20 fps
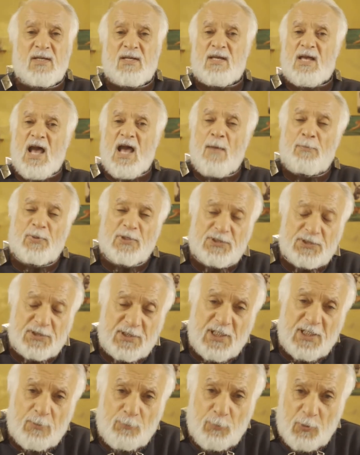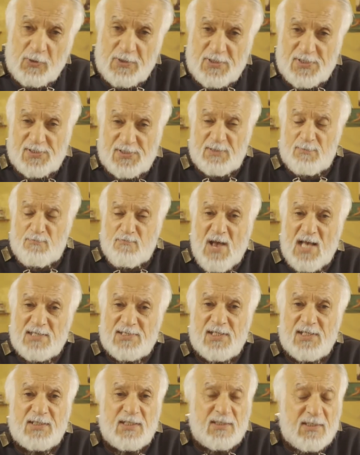Happy Trigger policing,
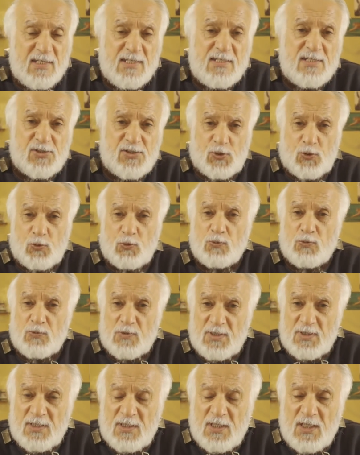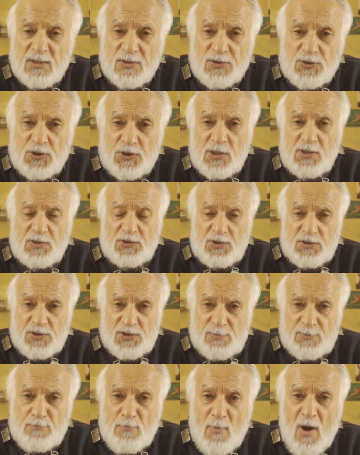massacre in a school,
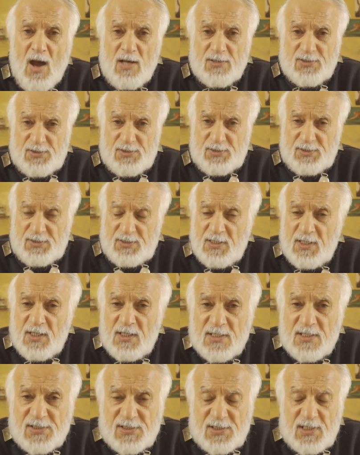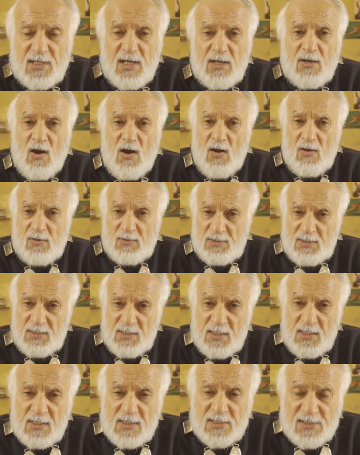churches, mosque, synagogue,
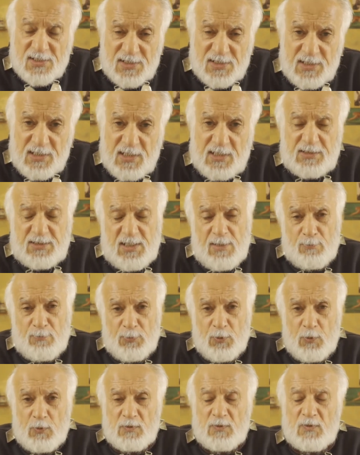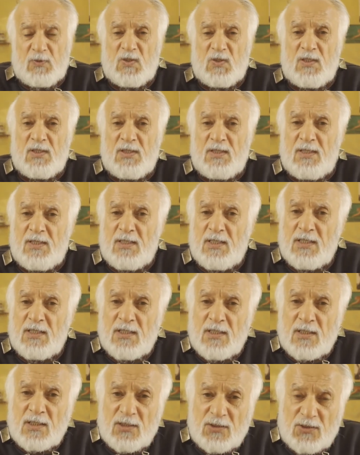Sikh temple,
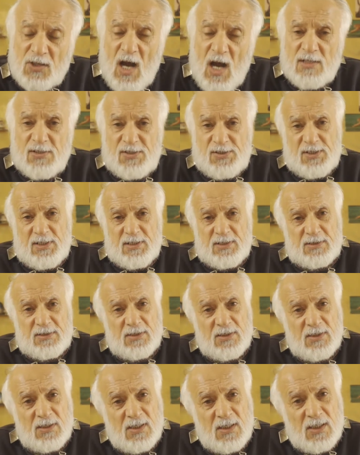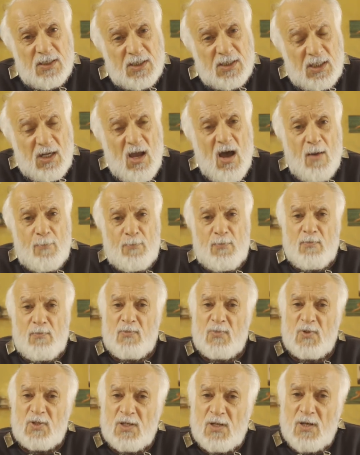concert, club,
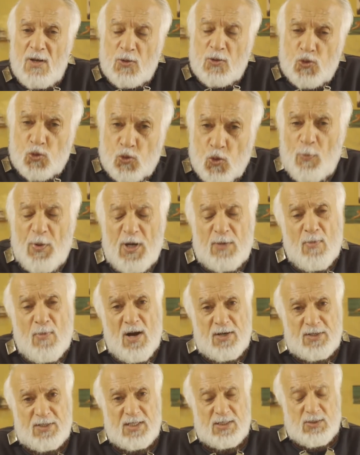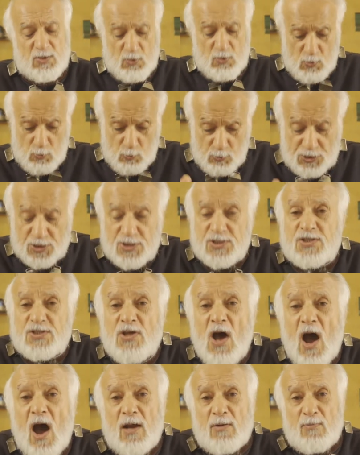supermarket, which is
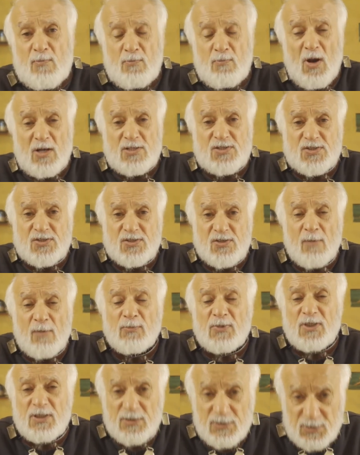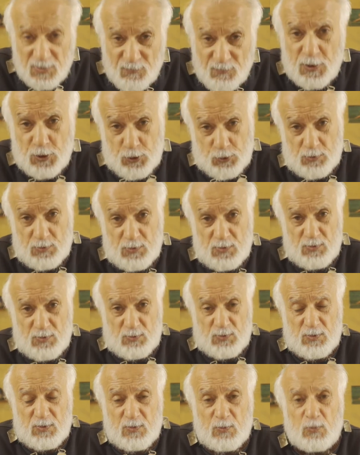done by some individual
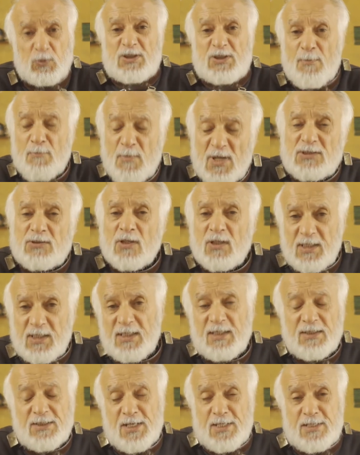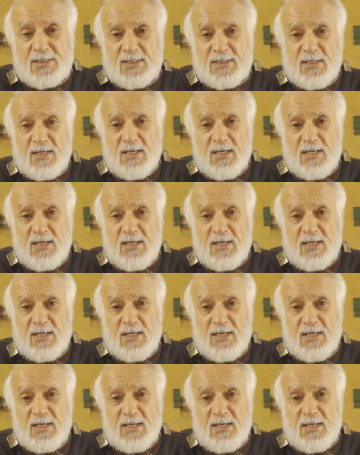with the mental illness